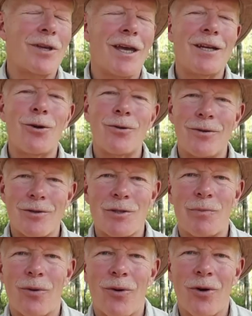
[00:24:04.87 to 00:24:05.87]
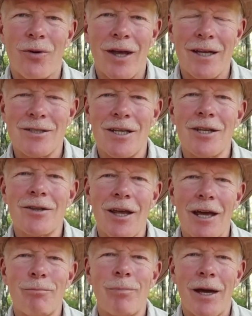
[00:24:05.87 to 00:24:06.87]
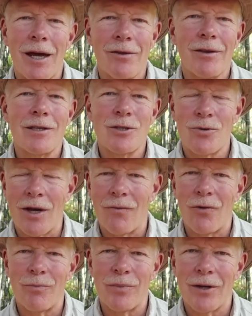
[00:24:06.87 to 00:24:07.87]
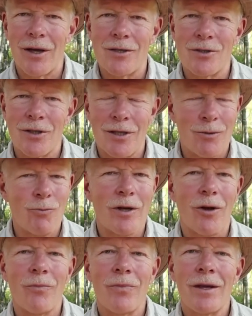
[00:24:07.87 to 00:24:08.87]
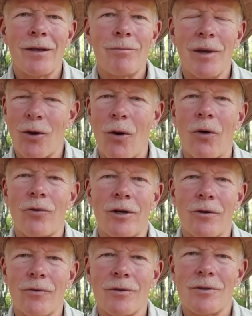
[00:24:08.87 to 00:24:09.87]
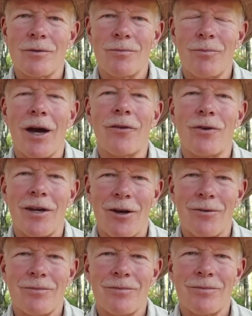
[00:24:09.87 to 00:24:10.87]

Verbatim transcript: get out and explore and take that path less traveled because it will make all the difference. Bye for now.